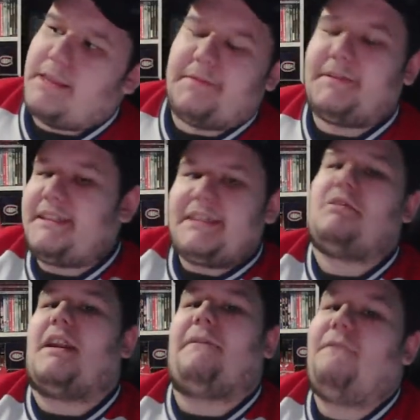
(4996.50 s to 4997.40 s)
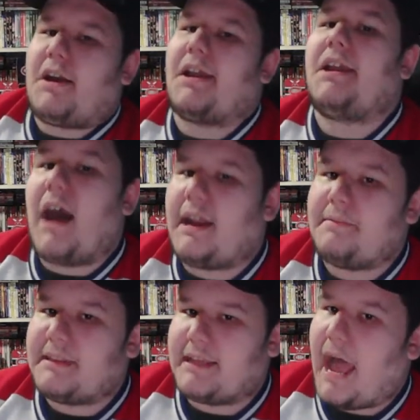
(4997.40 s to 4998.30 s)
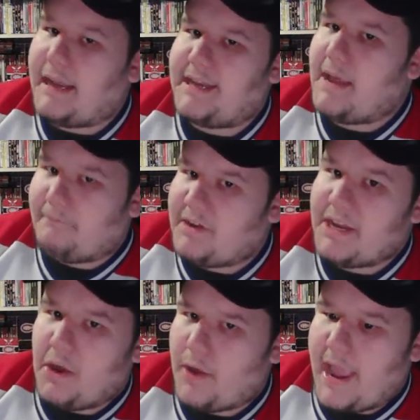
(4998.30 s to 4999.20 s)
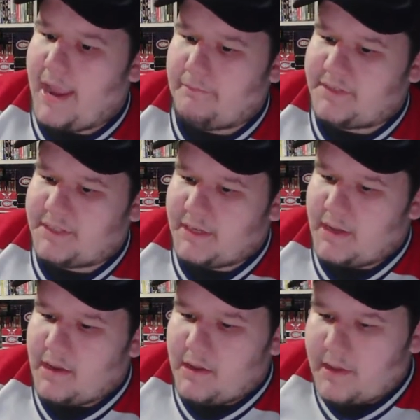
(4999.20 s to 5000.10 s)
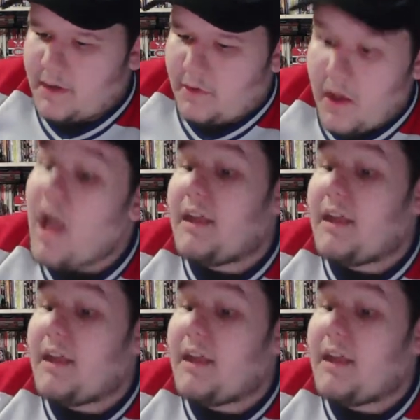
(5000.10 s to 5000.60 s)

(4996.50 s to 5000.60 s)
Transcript: Still could have fucking gotten him in the goddamn video games, you know?